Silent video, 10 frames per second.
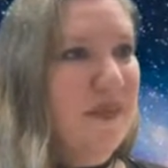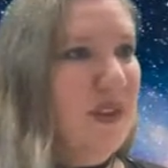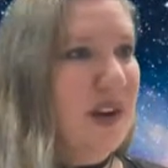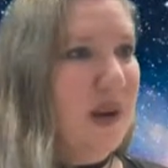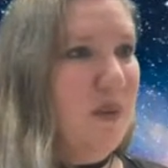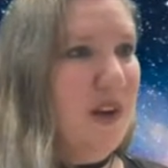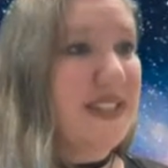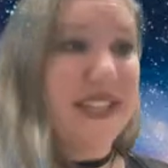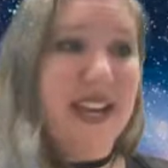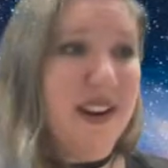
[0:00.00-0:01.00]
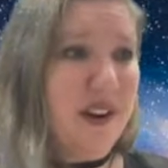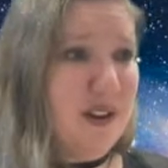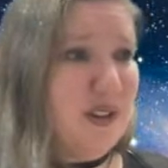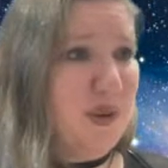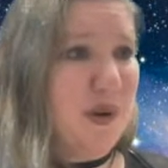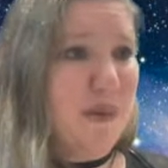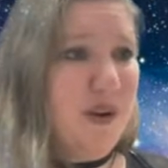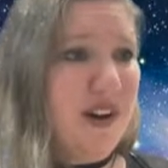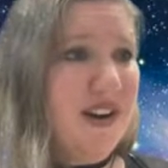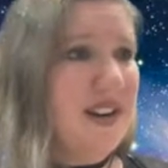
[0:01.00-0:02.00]
looking once again at our
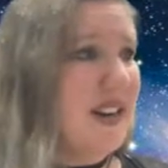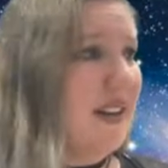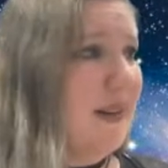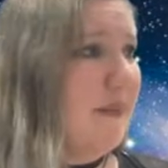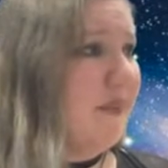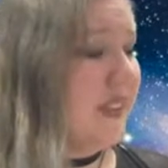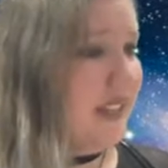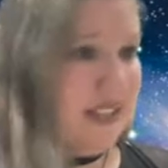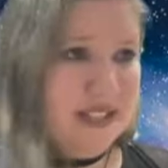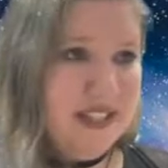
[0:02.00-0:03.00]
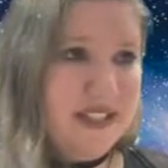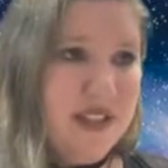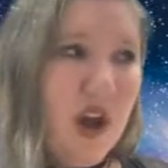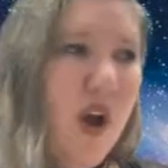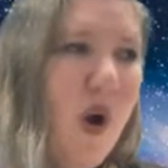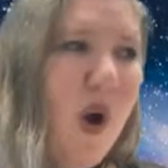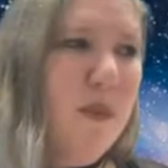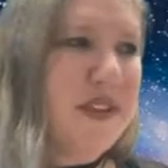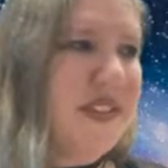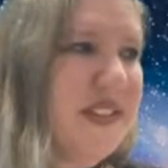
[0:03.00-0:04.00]
scoreboard, it's
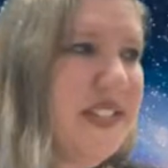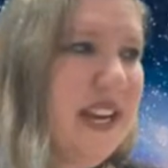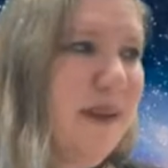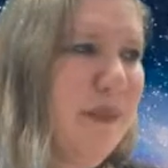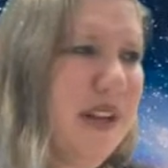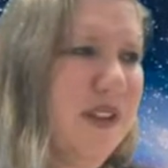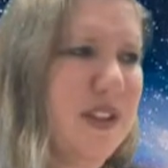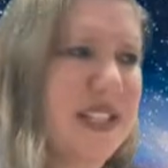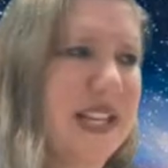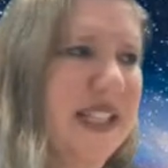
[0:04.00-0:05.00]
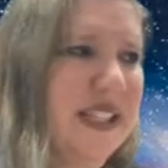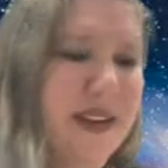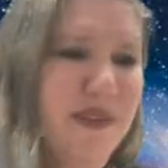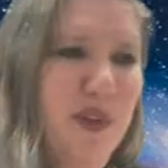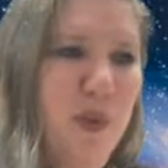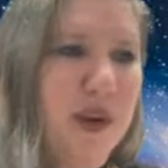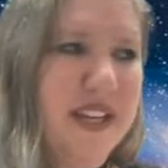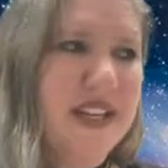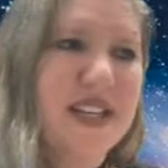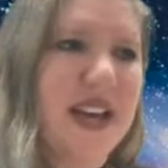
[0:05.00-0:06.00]
almost the same, but it looks like Leaf in the
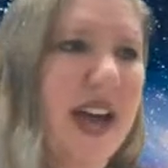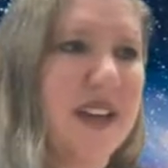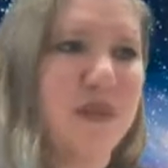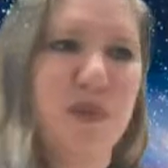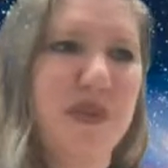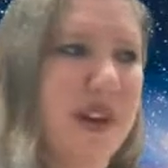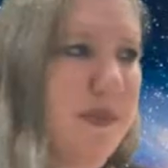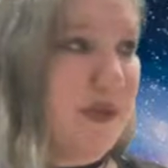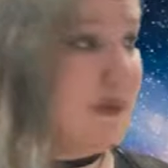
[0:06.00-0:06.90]
Wind has moved up to